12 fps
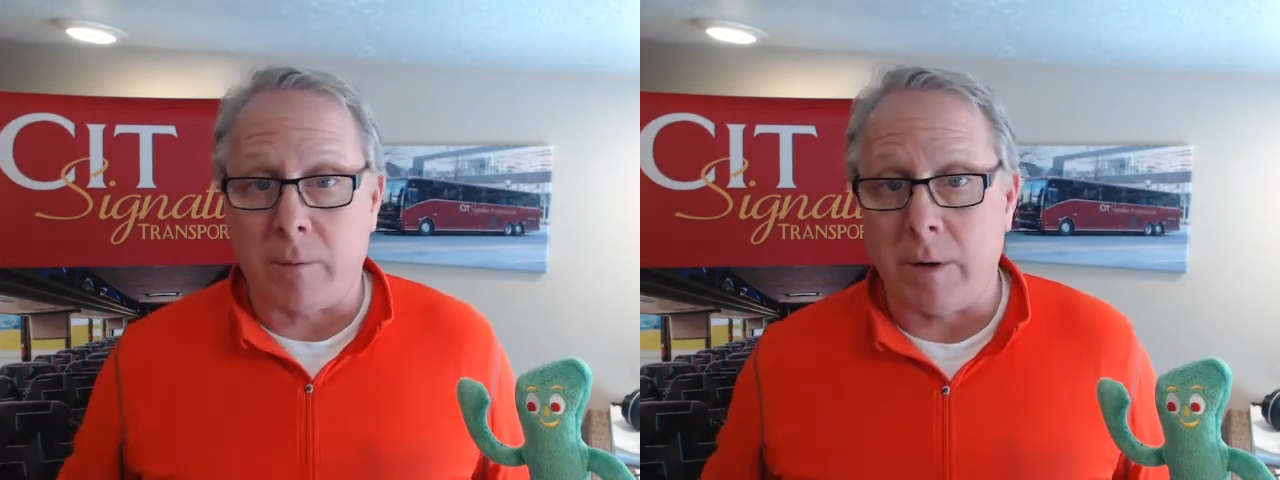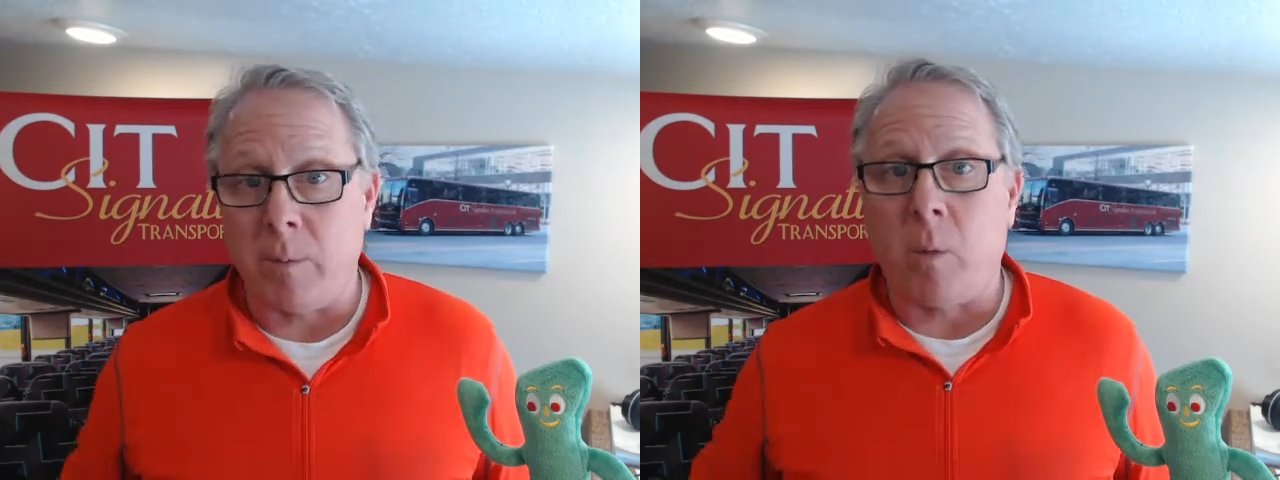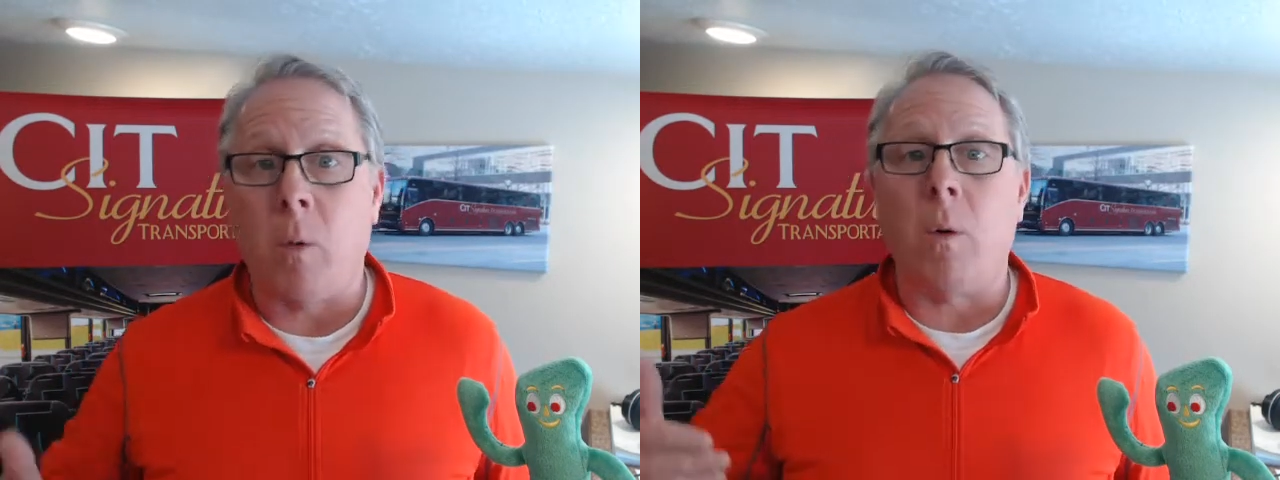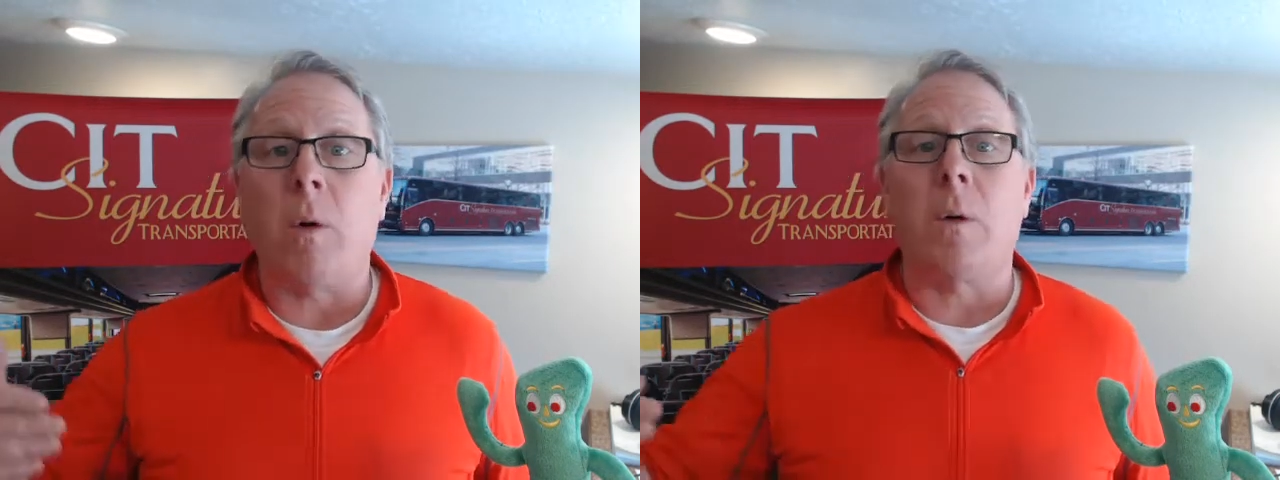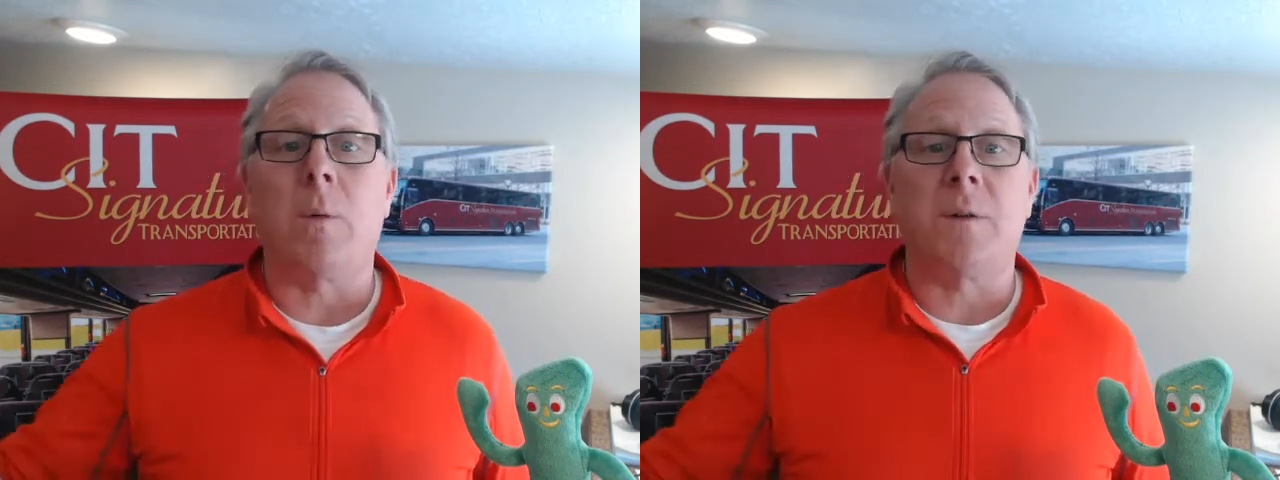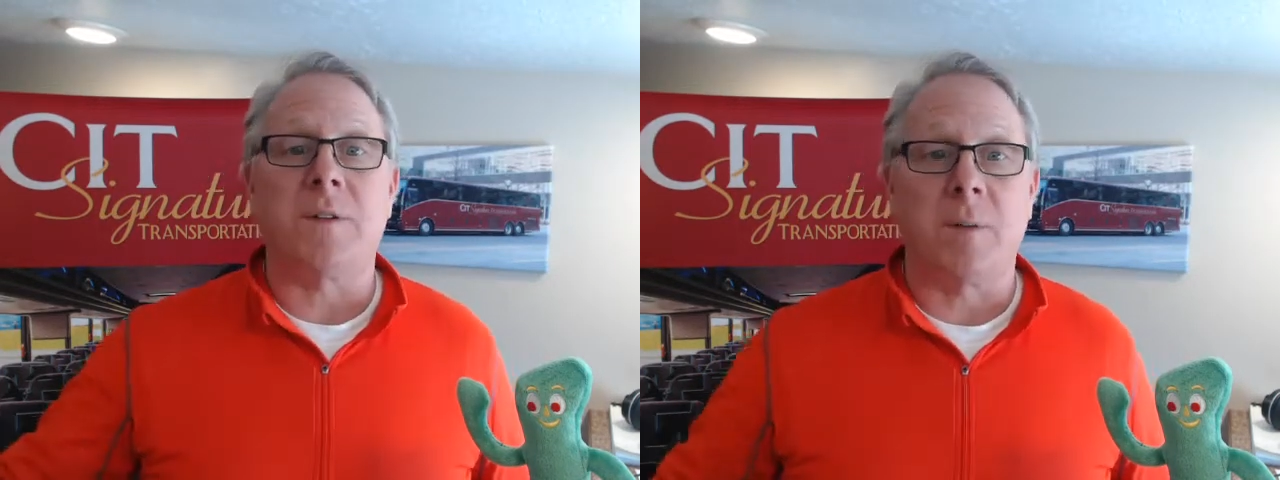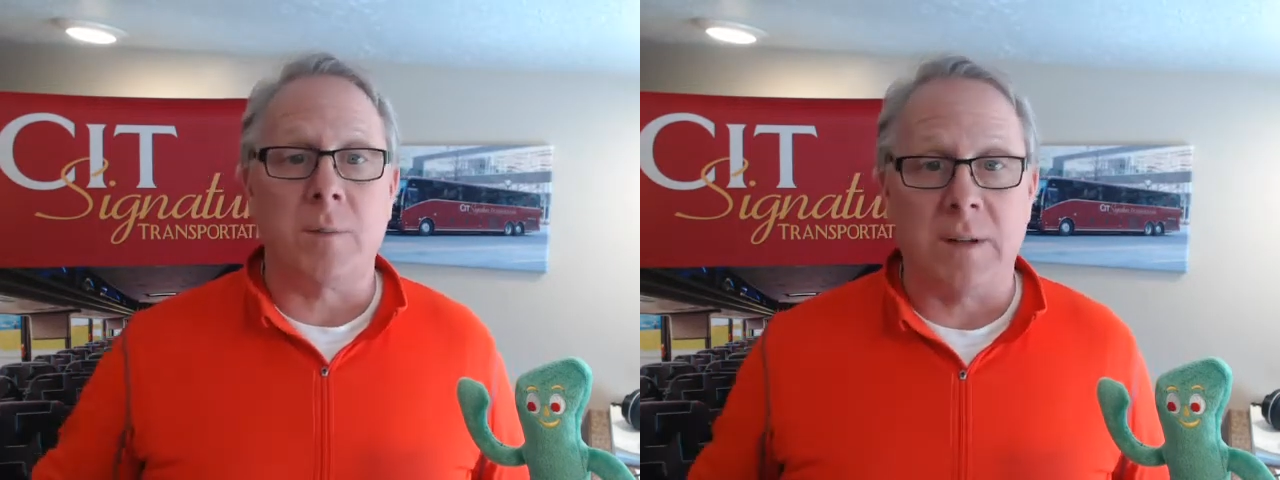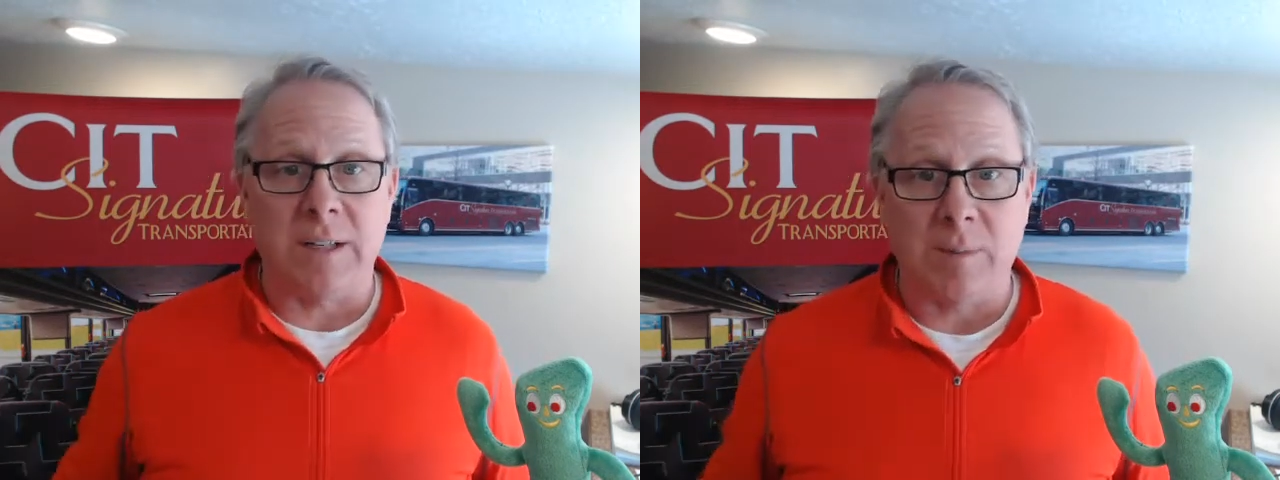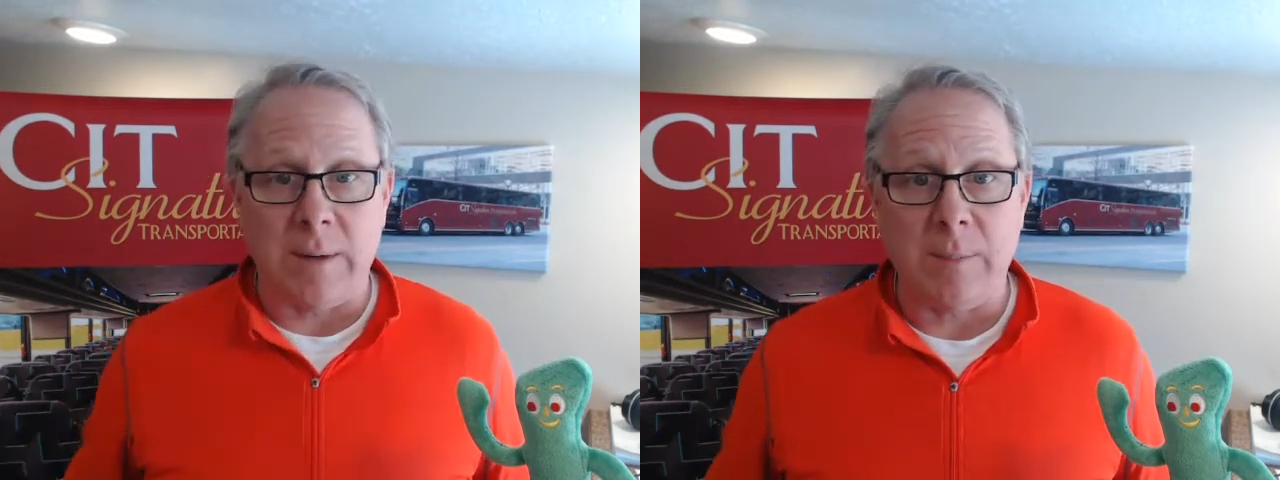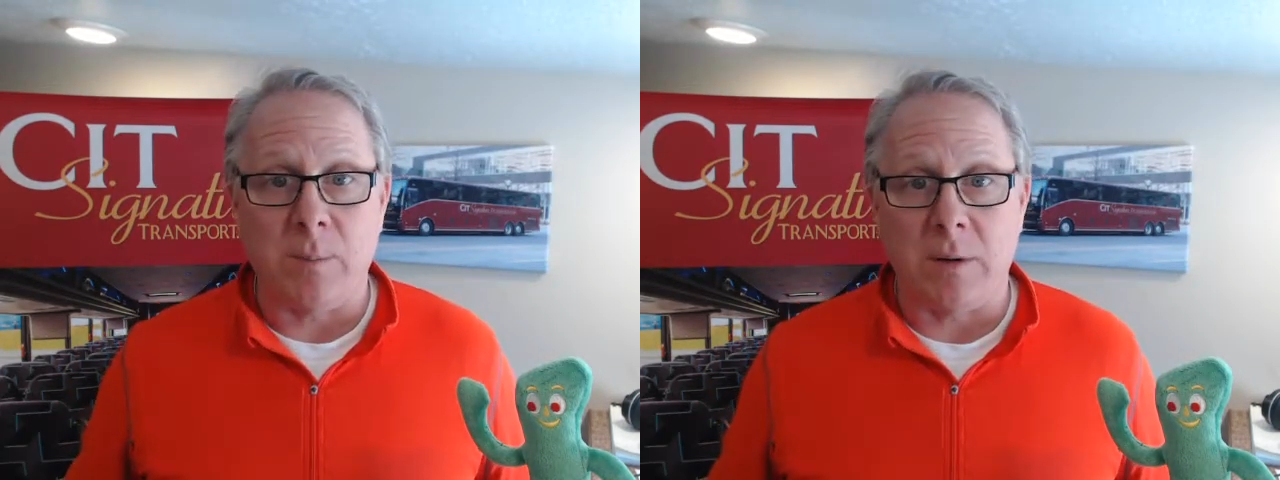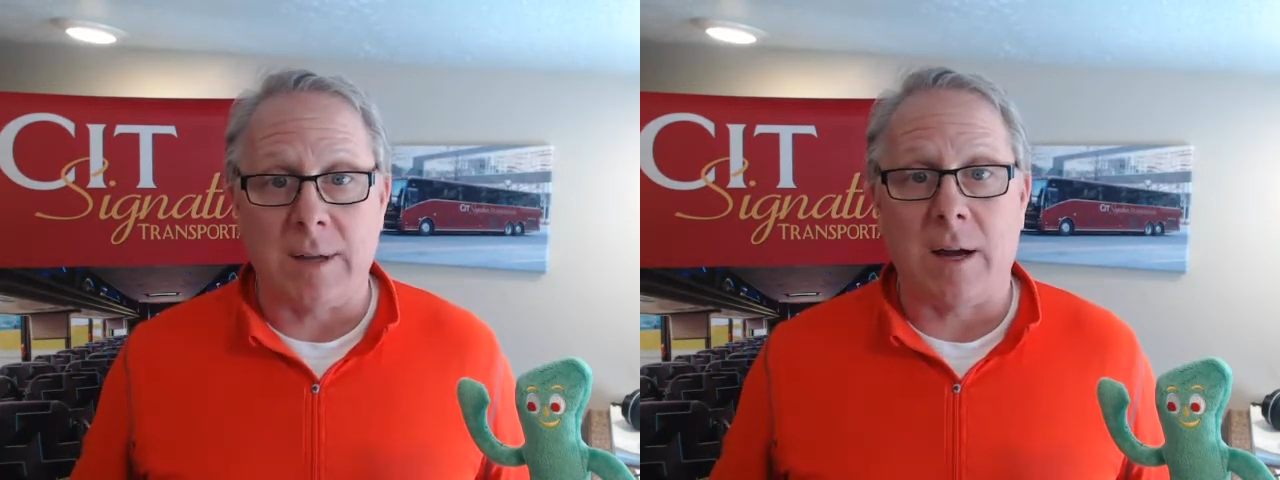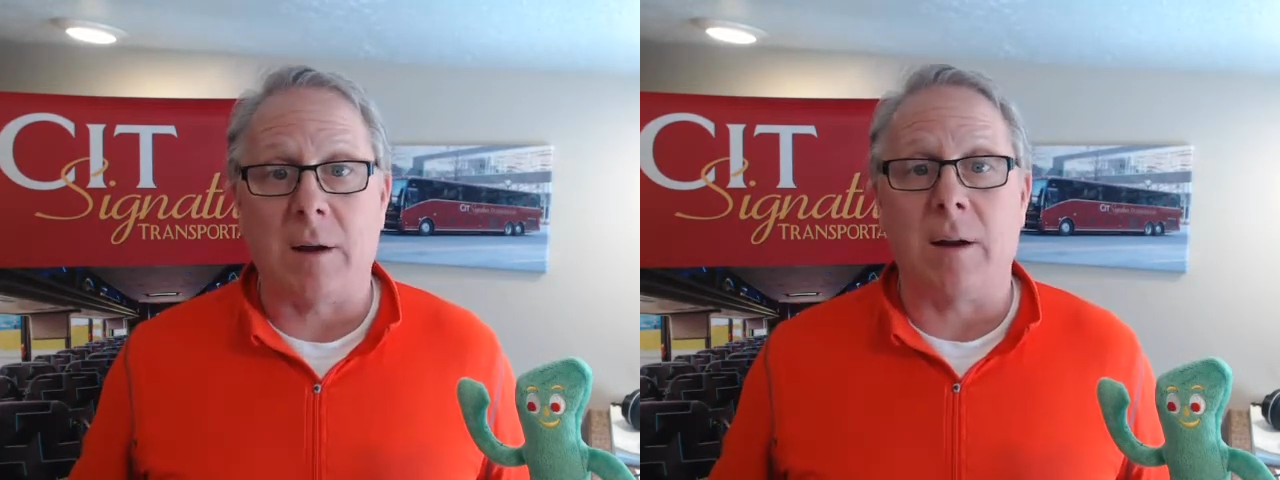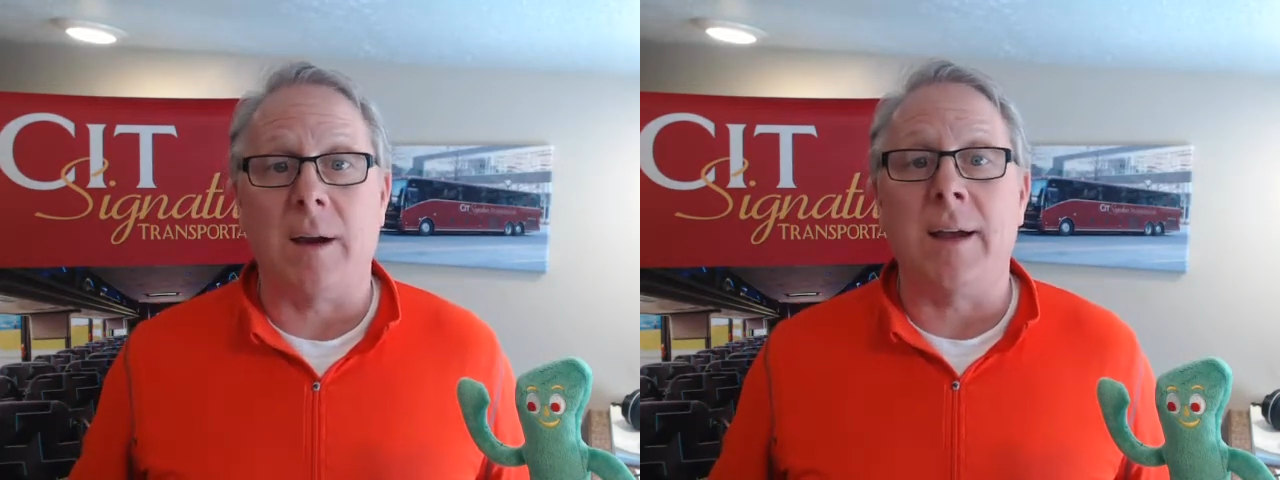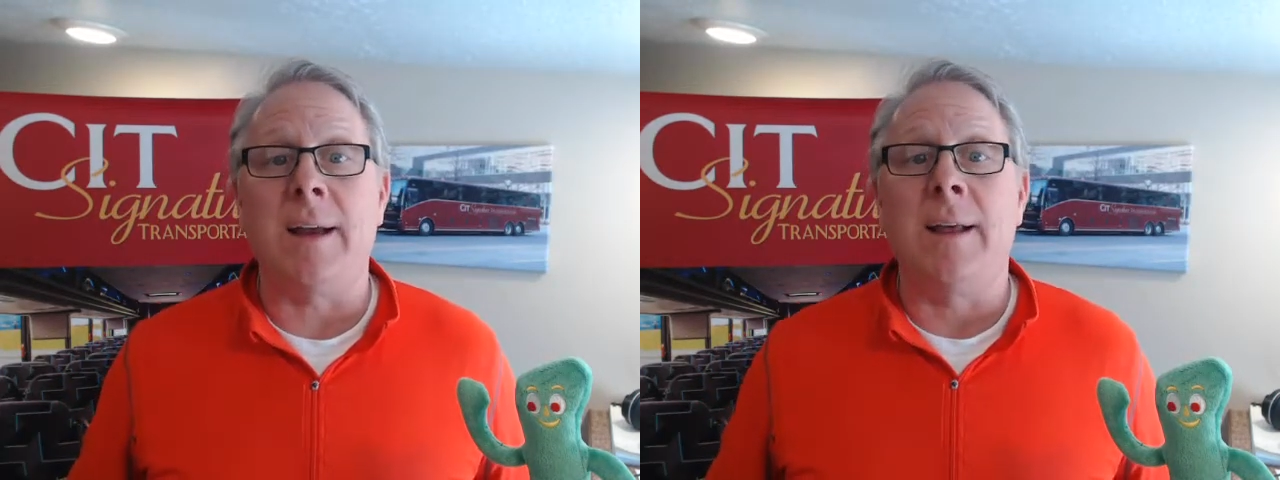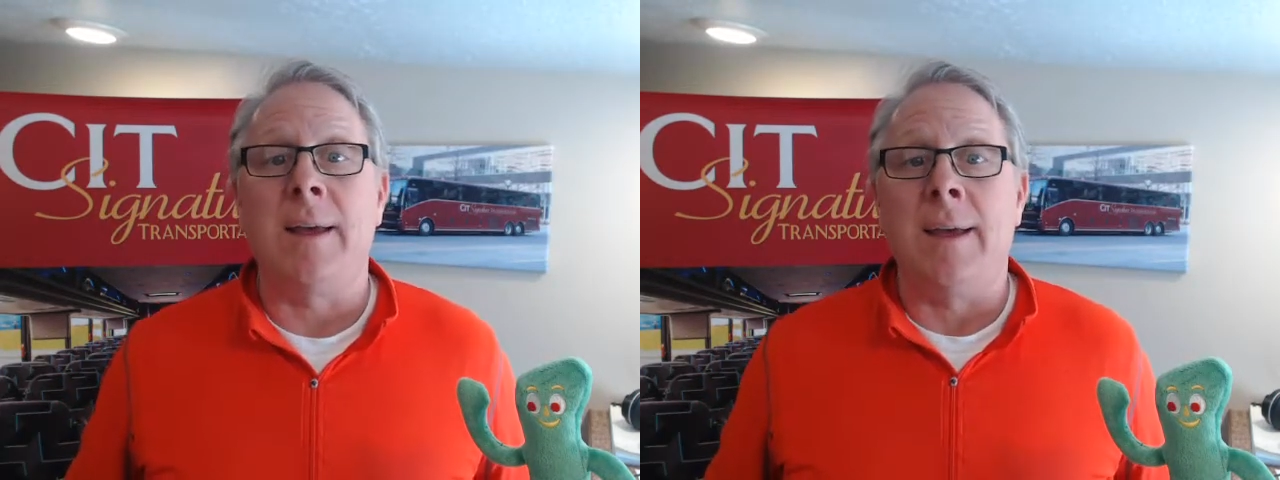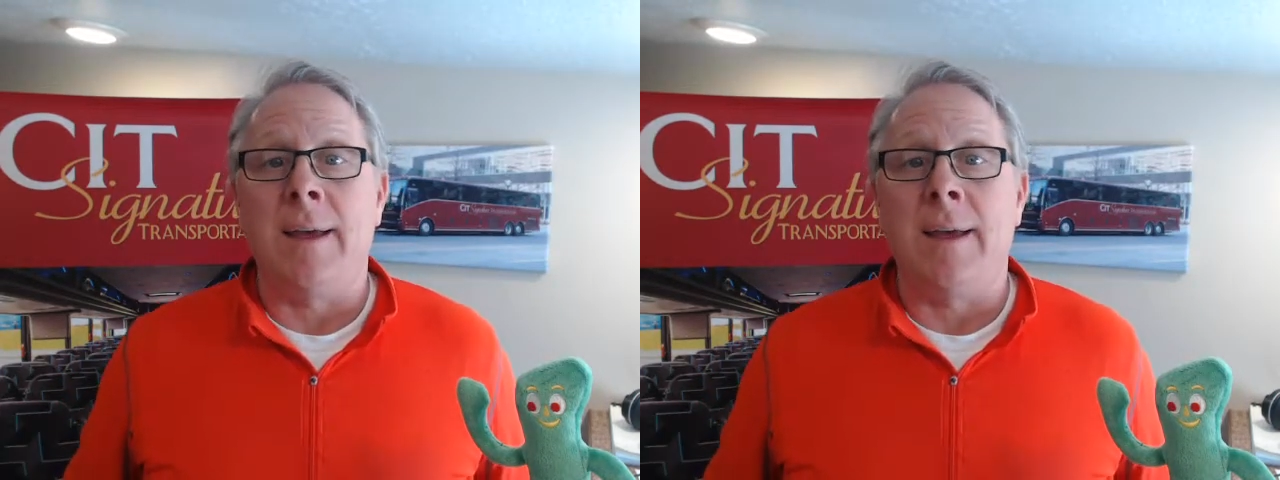a rapport with some of these people now, right?